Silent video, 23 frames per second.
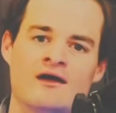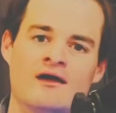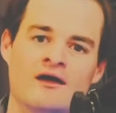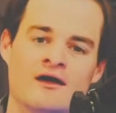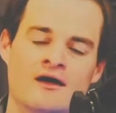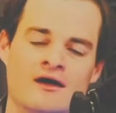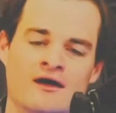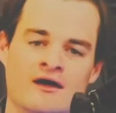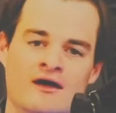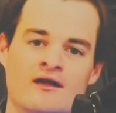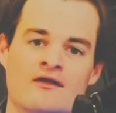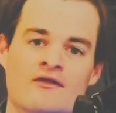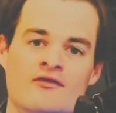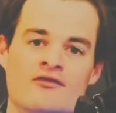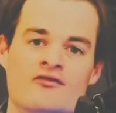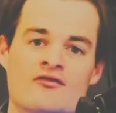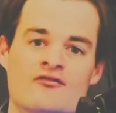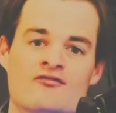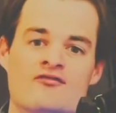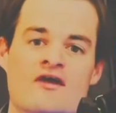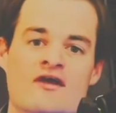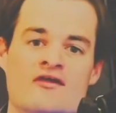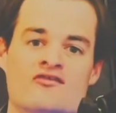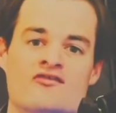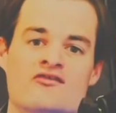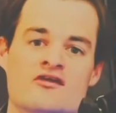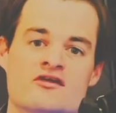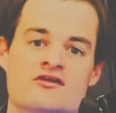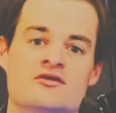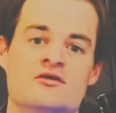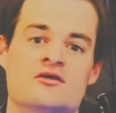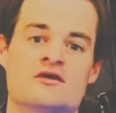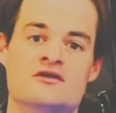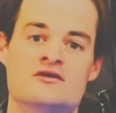a defense that
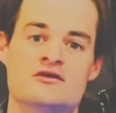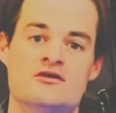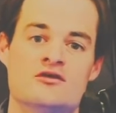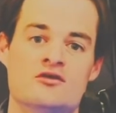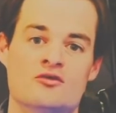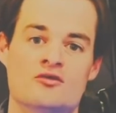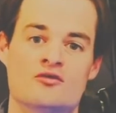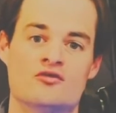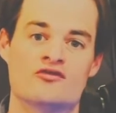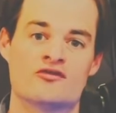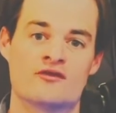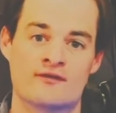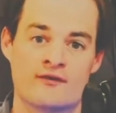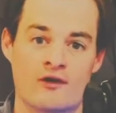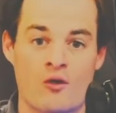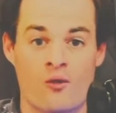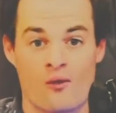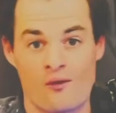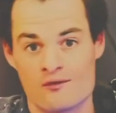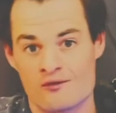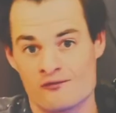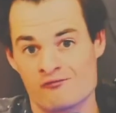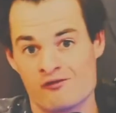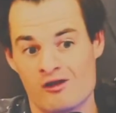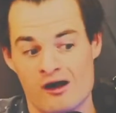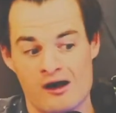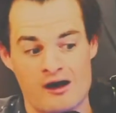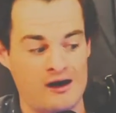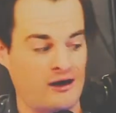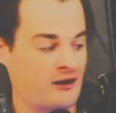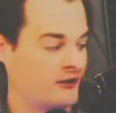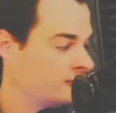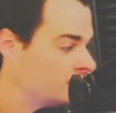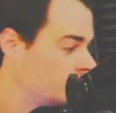you can use in the court of
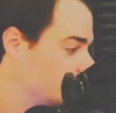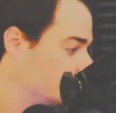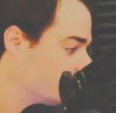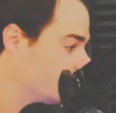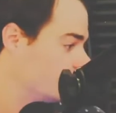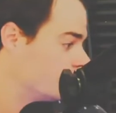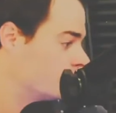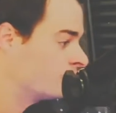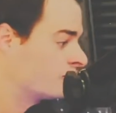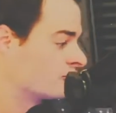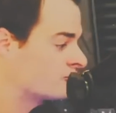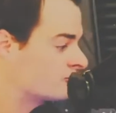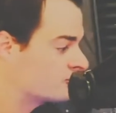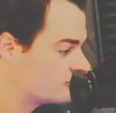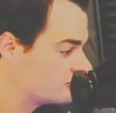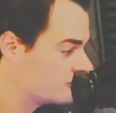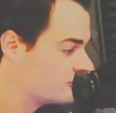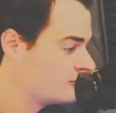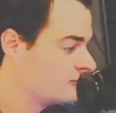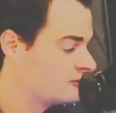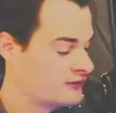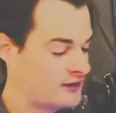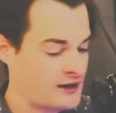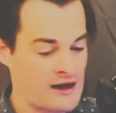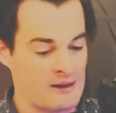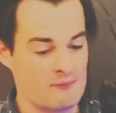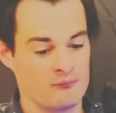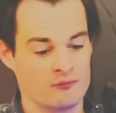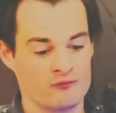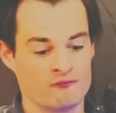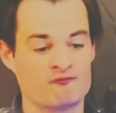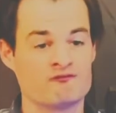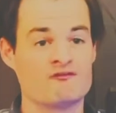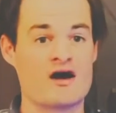law, which
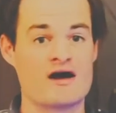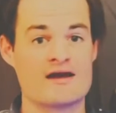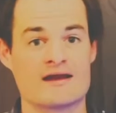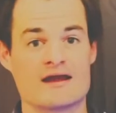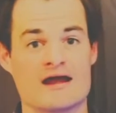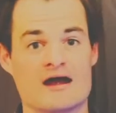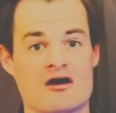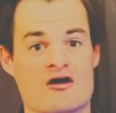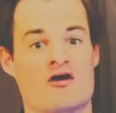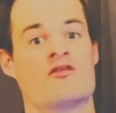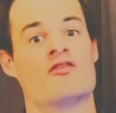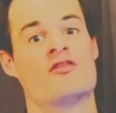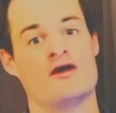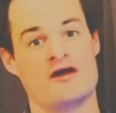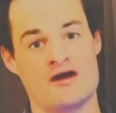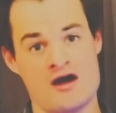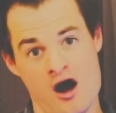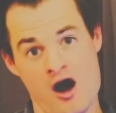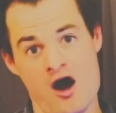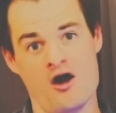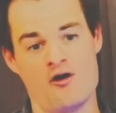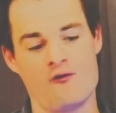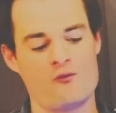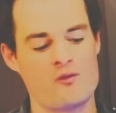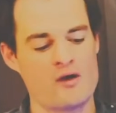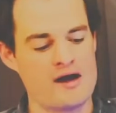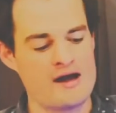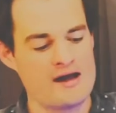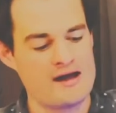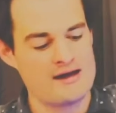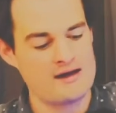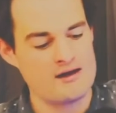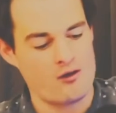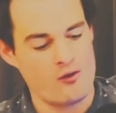I'm finding out the hard
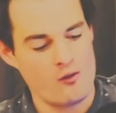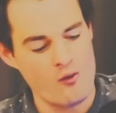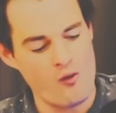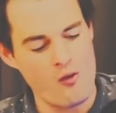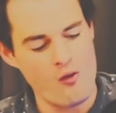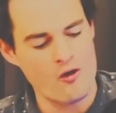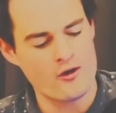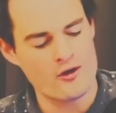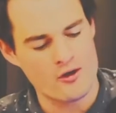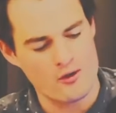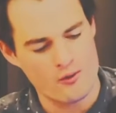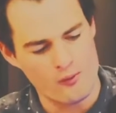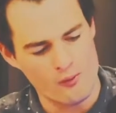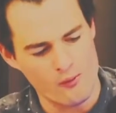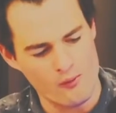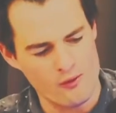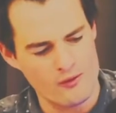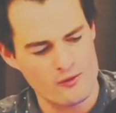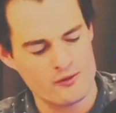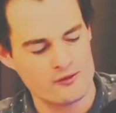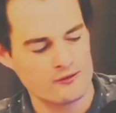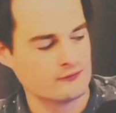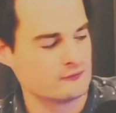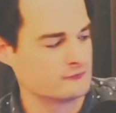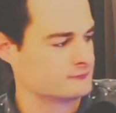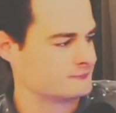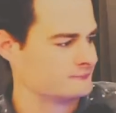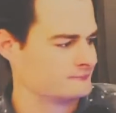way. Order, order.